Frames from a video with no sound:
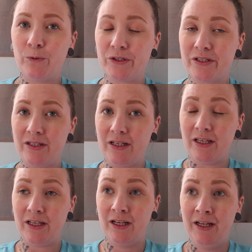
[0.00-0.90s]
We'll
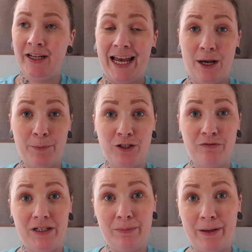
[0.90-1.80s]
see how much
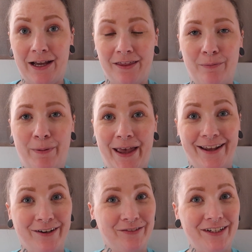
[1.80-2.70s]
feedback the
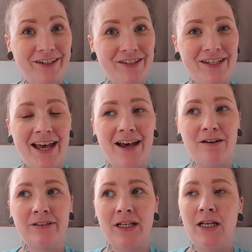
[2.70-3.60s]
beta readers have.